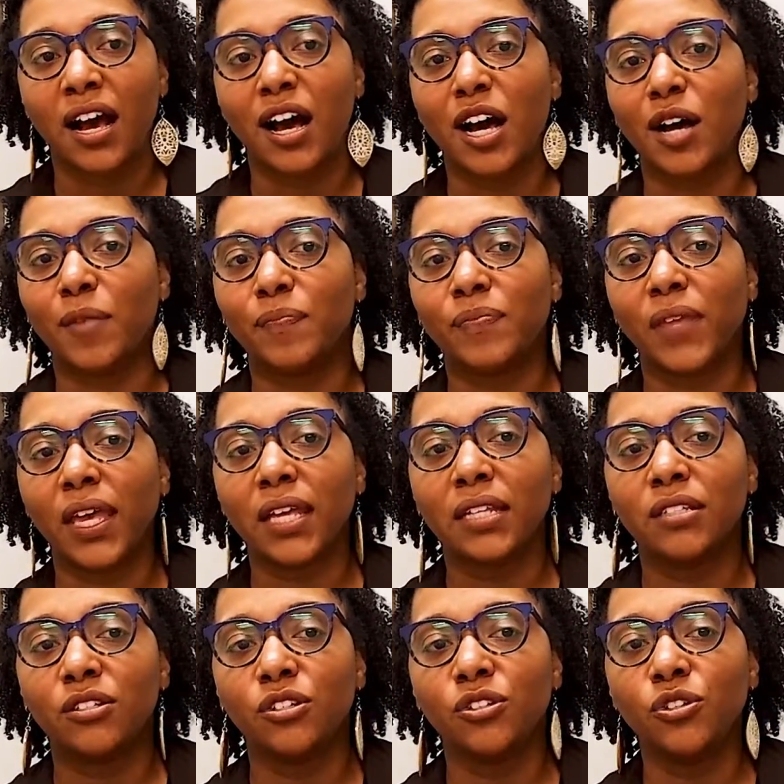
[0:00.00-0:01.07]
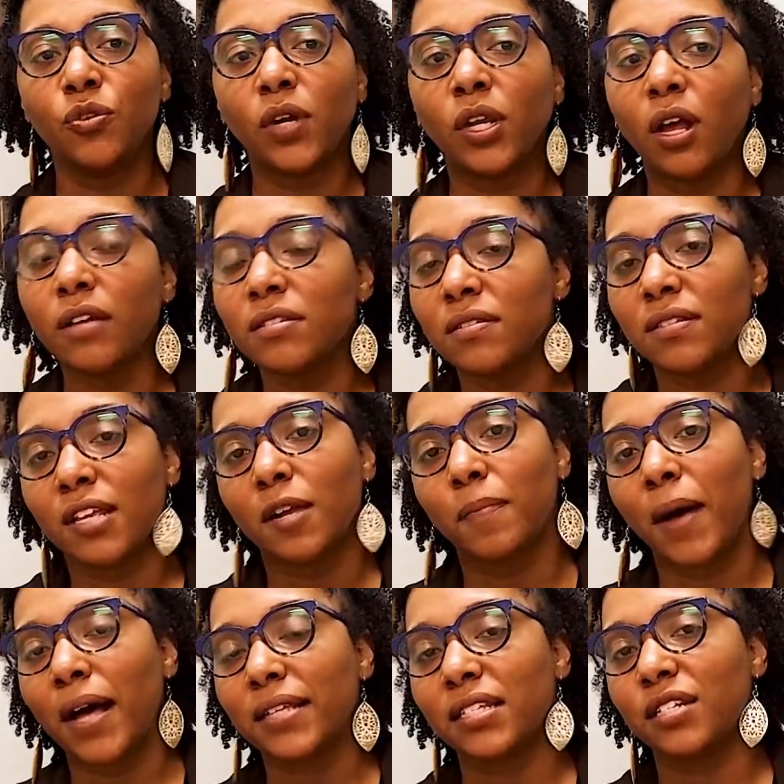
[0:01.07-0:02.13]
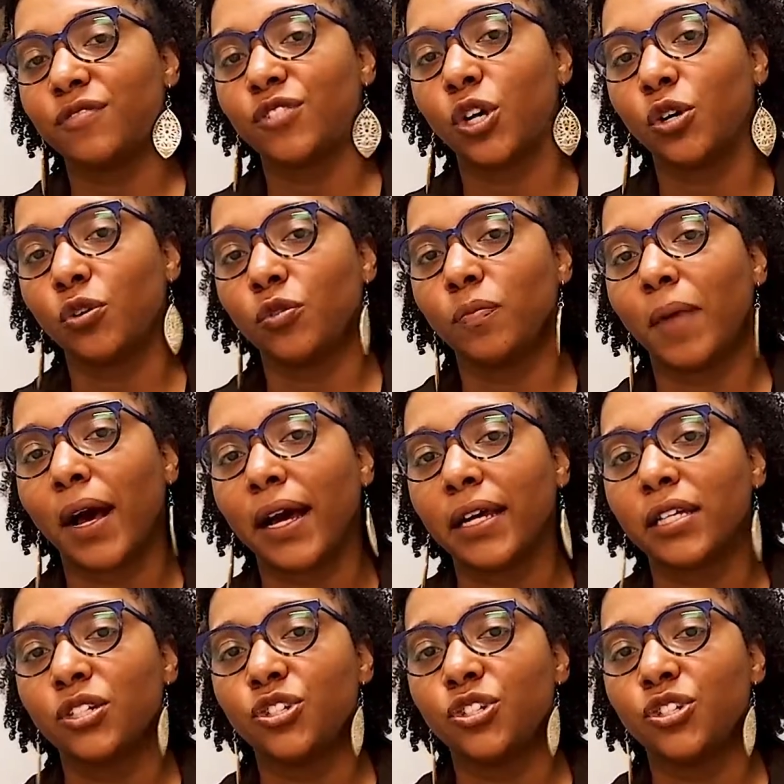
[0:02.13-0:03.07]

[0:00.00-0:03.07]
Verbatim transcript: Um, and you can also set a positive tone by